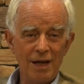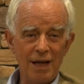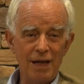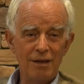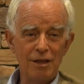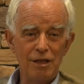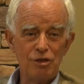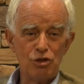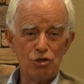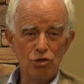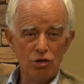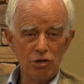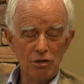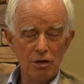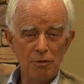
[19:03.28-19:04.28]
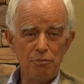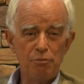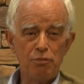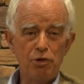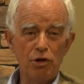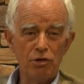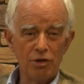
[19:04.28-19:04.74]
and it's not a
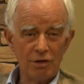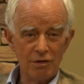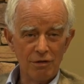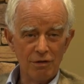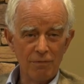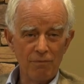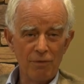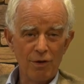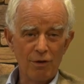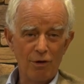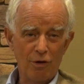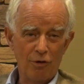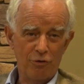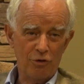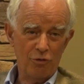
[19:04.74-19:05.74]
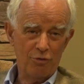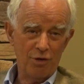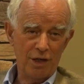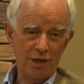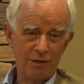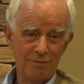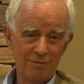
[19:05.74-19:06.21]
product of your
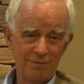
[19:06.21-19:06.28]
brain.